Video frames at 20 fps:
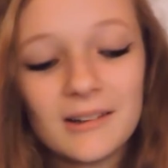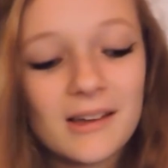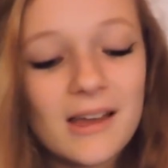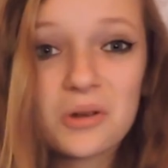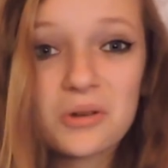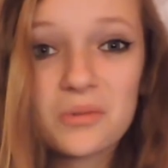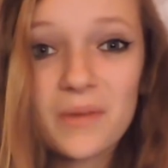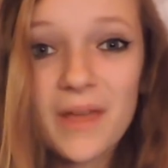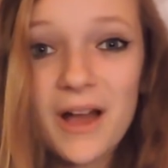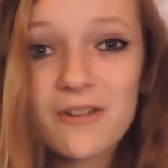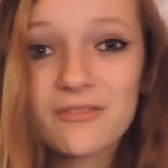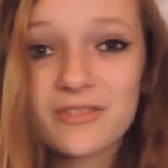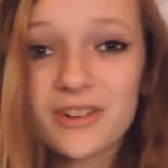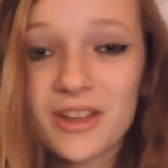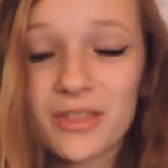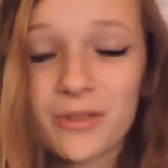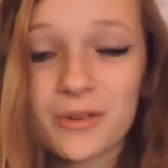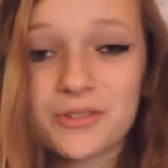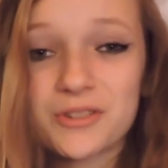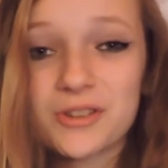So without
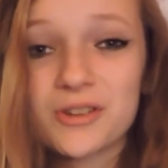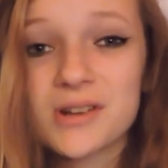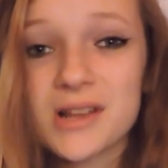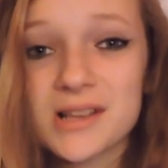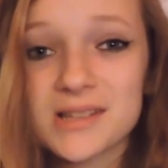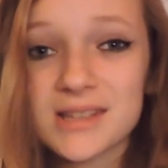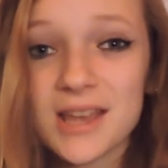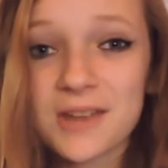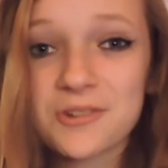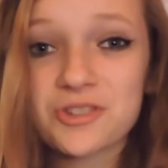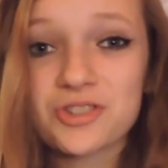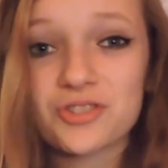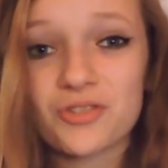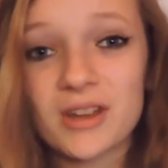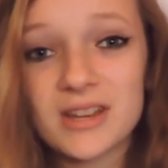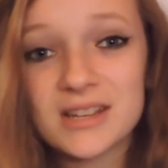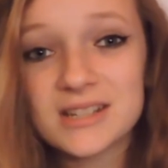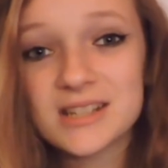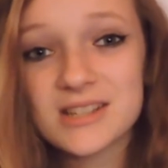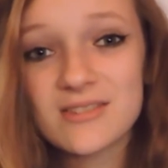further ado, let's get
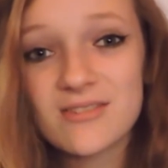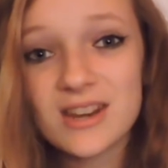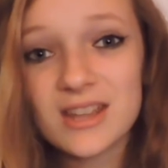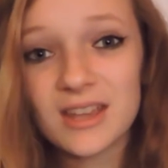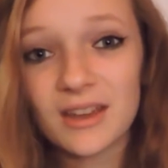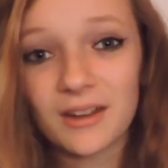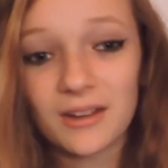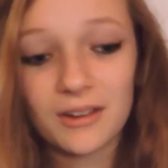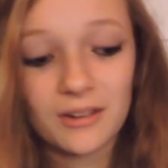straight to the video.